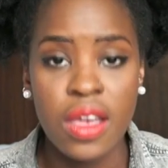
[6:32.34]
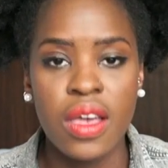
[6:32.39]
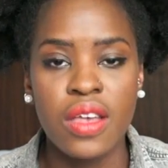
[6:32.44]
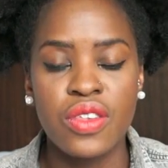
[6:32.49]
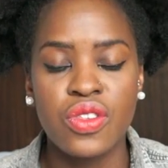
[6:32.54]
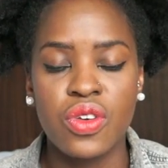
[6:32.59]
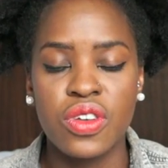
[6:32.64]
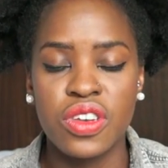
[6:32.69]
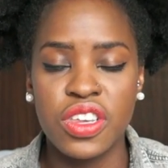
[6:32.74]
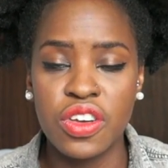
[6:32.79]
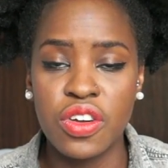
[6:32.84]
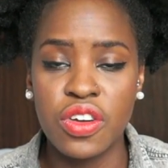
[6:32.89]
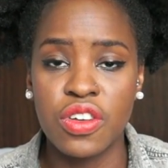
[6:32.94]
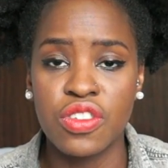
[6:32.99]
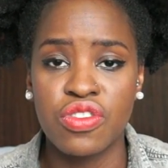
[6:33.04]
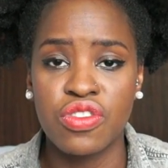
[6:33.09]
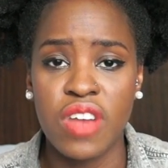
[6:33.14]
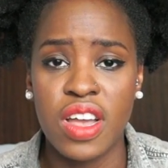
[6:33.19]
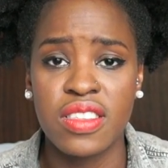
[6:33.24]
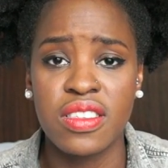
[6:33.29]
So
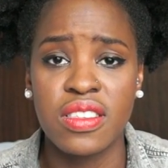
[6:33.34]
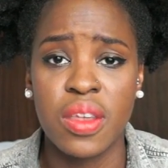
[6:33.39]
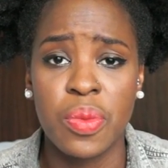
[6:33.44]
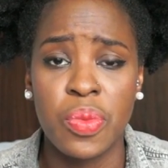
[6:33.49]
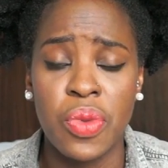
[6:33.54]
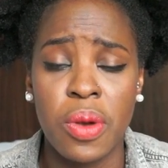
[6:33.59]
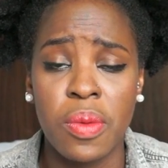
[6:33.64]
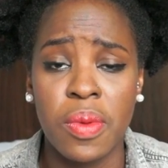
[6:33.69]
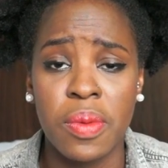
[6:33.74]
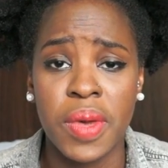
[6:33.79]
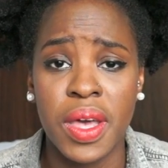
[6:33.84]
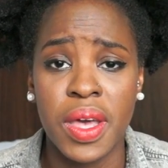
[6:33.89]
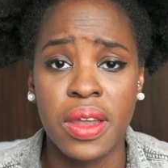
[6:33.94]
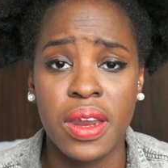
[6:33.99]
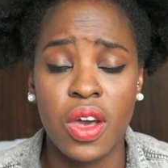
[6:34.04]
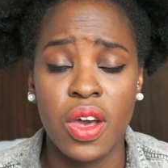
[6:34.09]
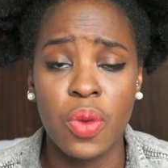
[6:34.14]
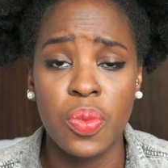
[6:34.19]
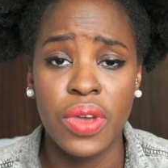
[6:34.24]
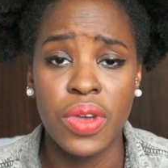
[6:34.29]
deconstructing the problem can
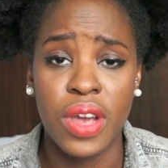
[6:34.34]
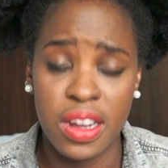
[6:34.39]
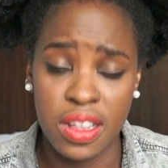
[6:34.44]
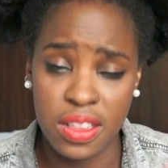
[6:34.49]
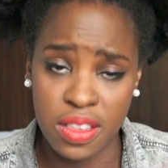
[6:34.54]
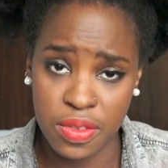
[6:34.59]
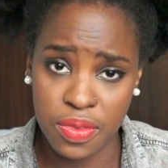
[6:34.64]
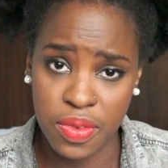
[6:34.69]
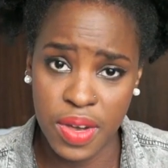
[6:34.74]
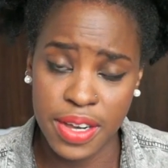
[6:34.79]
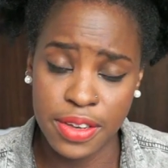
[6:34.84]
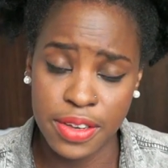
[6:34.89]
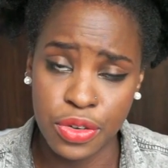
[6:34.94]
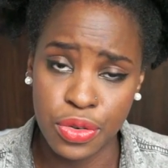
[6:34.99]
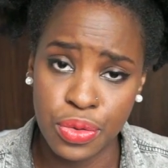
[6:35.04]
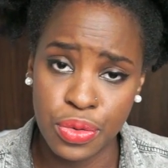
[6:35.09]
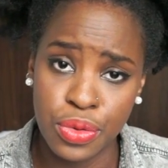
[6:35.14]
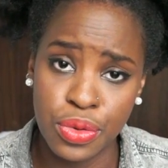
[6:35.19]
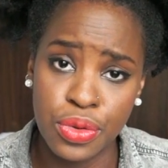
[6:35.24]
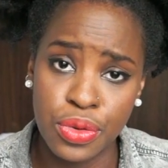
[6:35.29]
help you identify
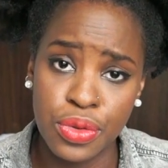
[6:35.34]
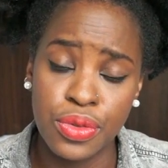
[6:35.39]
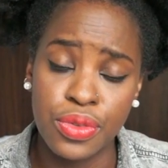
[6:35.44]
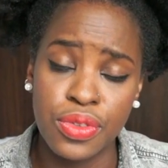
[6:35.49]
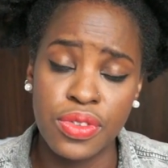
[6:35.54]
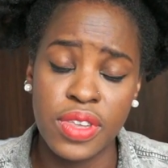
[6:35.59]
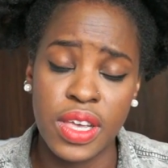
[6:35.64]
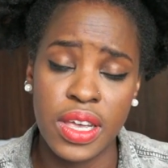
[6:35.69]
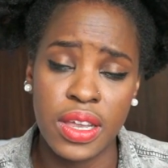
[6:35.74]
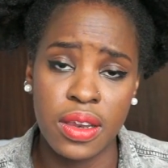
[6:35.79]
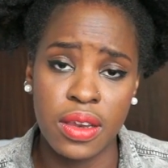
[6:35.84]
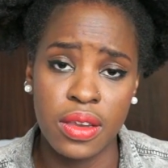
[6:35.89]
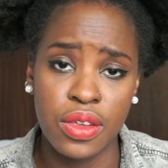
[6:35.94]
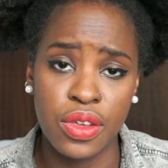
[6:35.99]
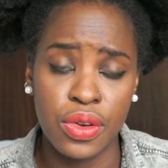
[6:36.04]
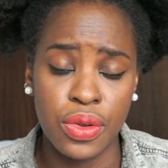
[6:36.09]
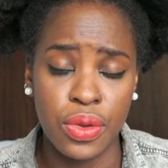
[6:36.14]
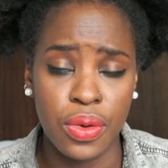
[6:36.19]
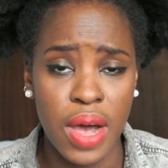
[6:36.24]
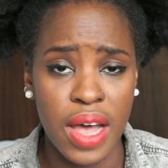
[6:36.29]
truths and,
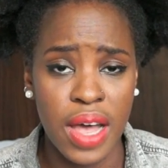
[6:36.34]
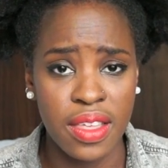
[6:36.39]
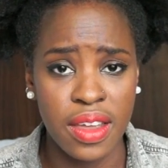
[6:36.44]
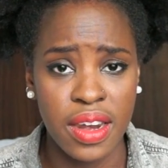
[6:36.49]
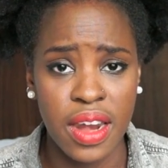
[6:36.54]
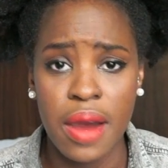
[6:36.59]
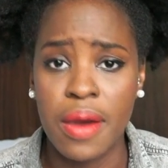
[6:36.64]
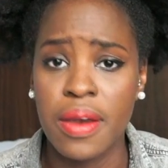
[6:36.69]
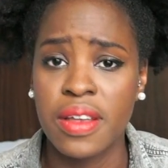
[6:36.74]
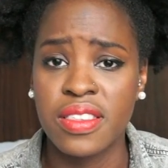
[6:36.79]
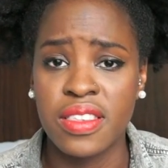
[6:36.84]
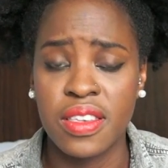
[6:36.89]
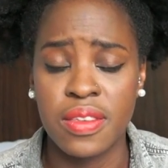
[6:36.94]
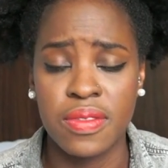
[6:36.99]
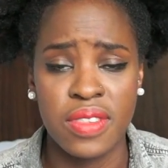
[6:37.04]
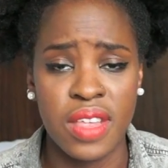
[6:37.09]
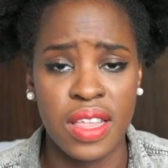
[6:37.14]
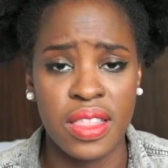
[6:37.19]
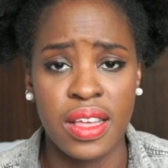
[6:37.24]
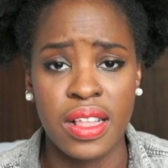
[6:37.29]
you know, other
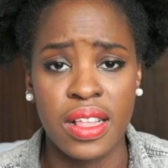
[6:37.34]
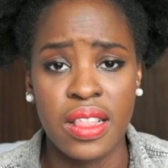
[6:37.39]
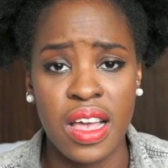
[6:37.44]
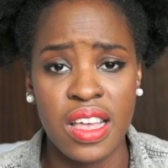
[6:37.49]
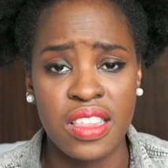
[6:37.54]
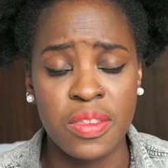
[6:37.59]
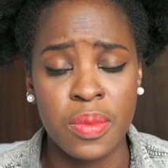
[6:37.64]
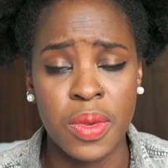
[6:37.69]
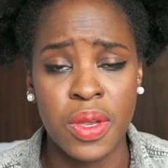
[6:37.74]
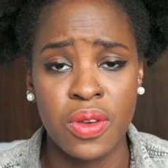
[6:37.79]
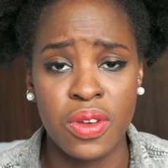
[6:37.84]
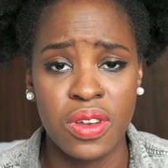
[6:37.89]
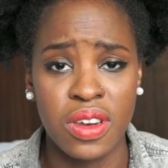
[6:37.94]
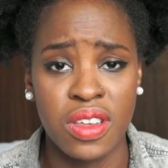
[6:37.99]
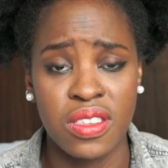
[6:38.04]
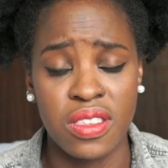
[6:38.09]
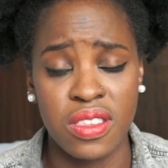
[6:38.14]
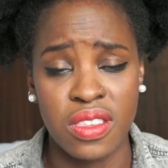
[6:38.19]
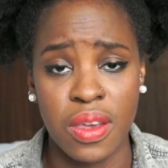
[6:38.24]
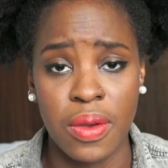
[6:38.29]
narratives that the clients may not
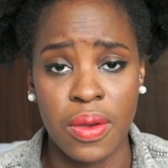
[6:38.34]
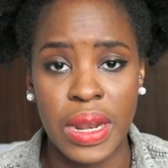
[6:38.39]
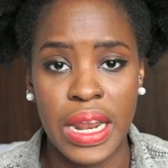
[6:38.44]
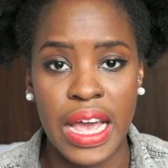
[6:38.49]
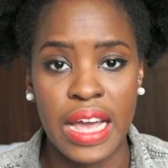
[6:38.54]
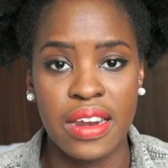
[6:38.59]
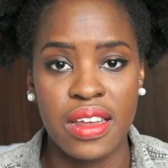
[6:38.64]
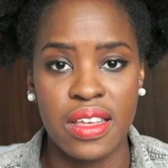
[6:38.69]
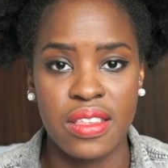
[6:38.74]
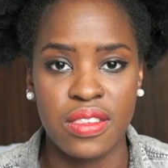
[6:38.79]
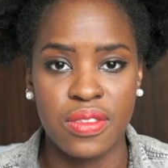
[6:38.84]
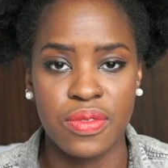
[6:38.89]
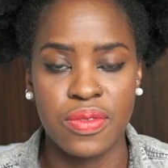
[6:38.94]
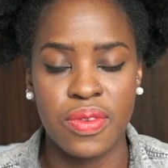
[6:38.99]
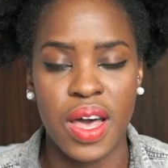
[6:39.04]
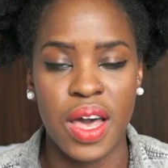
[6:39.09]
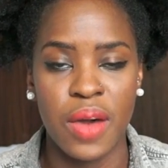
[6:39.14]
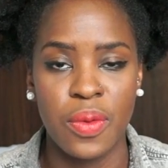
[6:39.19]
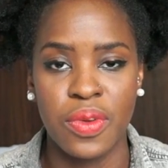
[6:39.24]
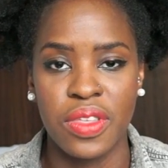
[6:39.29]
necessarily
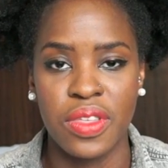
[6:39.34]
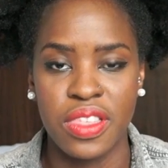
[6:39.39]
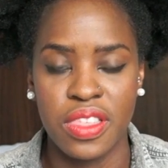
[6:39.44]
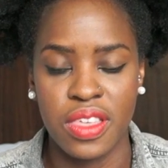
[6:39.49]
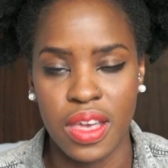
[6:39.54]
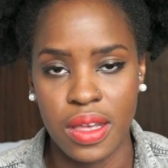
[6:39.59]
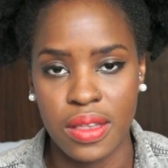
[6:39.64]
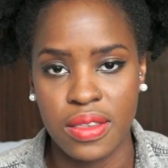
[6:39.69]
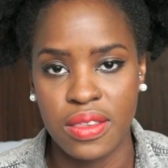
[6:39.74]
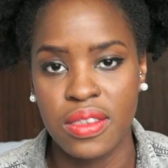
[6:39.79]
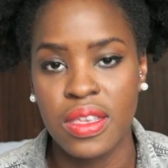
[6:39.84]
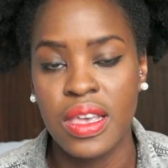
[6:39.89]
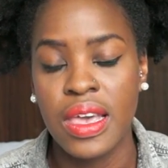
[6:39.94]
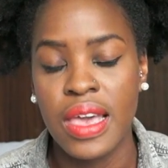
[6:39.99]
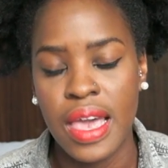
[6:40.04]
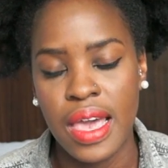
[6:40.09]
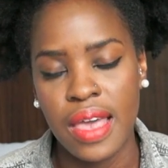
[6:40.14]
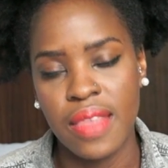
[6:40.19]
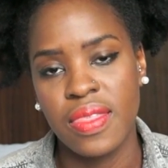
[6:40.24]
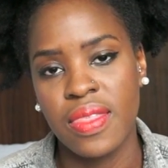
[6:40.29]
identify with yet,
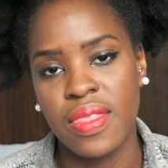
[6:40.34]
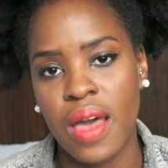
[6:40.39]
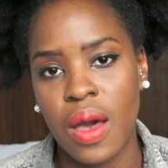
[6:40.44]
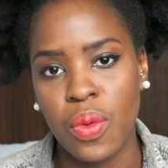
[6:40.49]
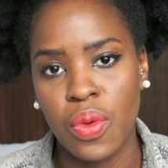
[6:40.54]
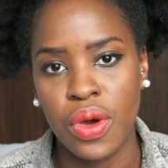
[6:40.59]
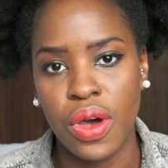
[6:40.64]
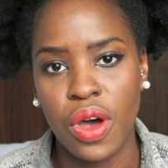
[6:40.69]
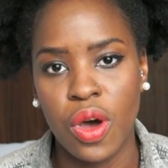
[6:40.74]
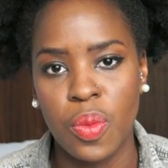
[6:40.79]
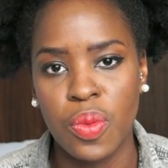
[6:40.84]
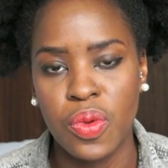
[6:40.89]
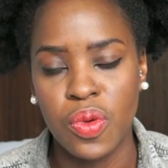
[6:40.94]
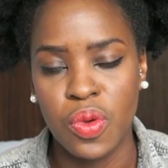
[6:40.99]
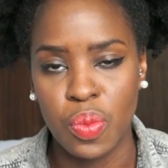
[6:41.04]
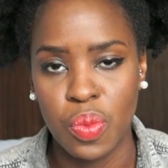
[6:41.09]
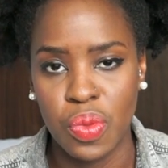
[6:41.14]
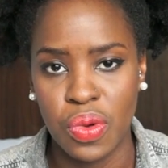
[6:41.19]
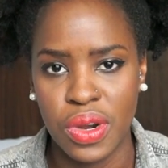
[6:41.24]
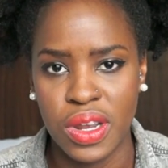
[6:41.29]
and that will help you
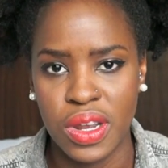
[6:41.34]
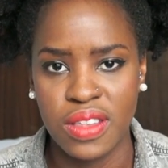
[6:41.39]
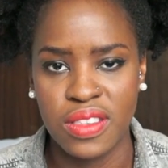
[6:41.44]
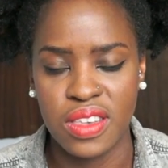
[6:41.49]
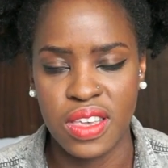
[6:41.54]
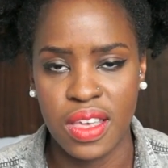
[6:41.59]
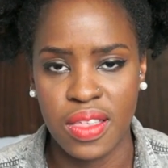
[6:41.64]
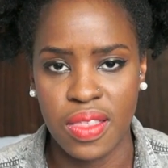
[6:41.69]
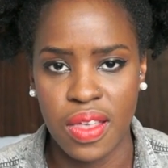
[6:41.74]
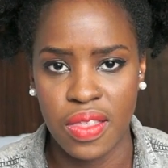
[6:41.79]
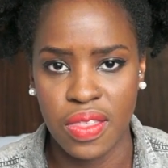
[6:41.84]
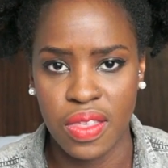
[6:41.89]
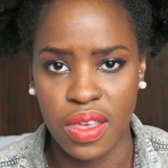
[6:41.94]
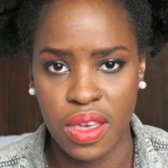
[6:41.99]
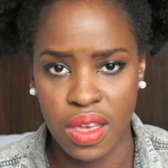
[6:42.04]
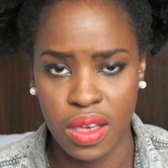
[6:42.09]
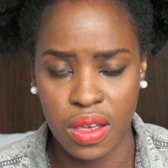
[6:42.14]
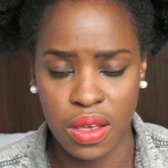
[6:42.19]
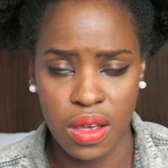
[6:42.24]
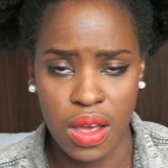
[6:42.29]
in putting together
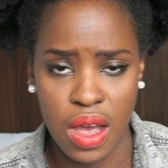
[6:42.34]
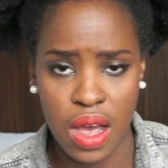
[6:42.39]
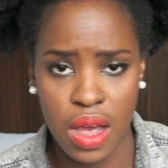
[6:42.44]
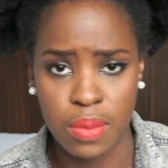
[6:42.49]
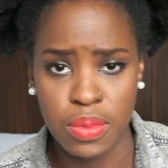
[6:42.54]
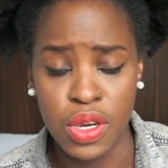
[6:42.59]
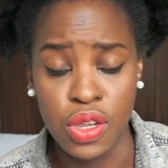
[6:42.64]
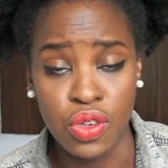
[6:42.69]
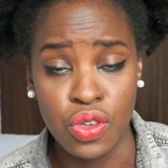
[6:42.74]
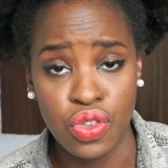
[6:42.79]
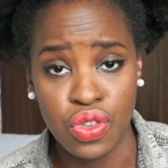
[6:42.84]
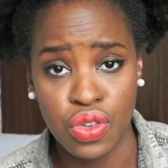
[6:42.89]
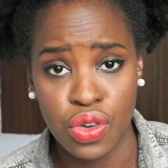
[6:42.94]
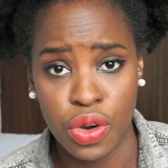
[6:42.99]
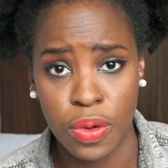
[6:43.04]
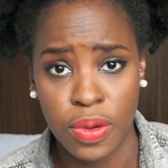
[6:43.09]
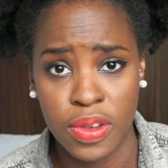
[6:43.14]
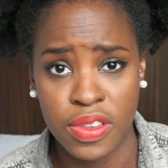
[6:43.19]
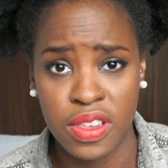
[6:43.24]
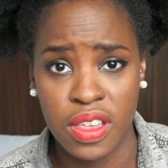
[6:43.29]
the new
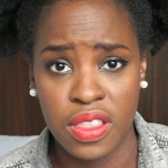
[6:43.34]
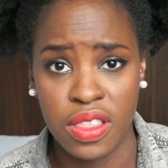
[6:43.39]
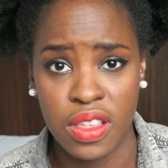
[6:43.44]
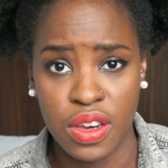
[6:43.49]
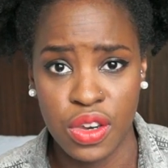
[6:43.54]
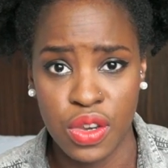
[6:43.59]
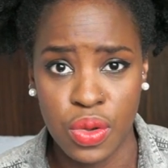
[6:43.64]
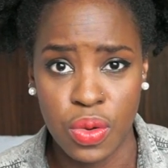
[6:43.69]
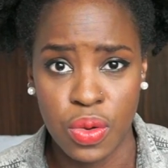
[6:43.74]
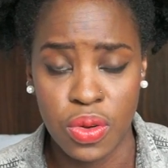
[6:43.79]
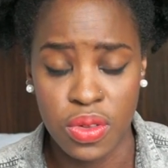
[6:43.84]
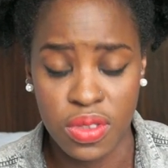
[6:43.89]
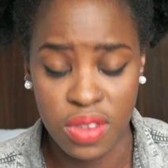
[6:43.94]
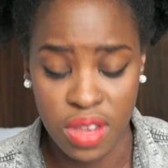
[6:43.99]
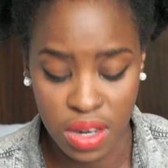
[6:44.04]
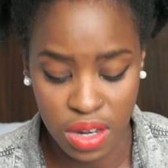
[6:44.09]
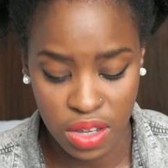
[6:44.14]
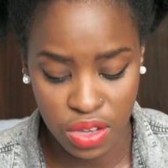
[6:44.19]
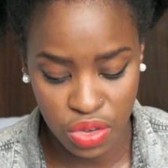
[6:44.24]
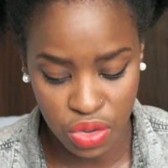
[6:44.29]
stories and the new
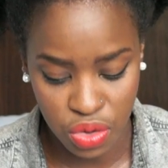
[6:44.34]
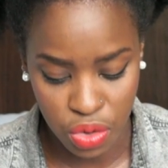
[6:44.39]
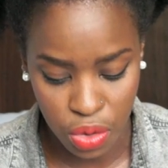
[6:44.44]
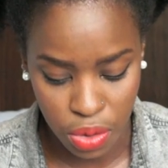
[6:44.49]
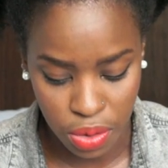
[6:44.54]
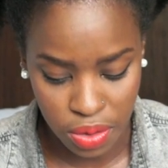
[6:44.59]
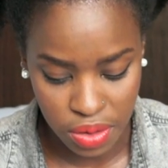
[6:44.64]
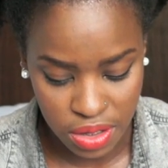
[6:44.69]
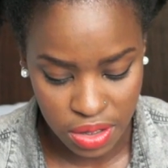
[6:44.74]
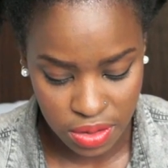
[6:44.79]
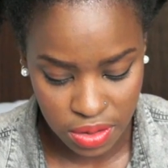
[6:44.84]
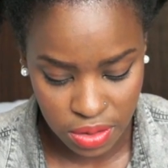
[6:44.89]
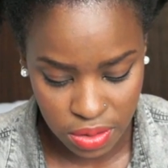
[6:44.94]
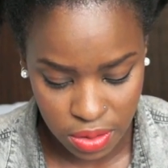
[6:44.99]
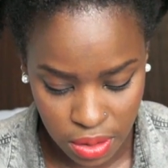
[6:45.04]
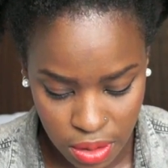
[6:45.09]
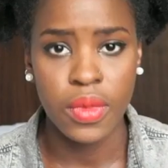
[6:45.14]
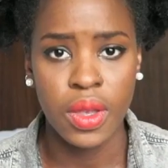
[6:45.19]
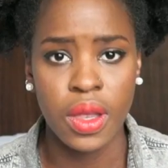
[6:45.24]
alternate stories.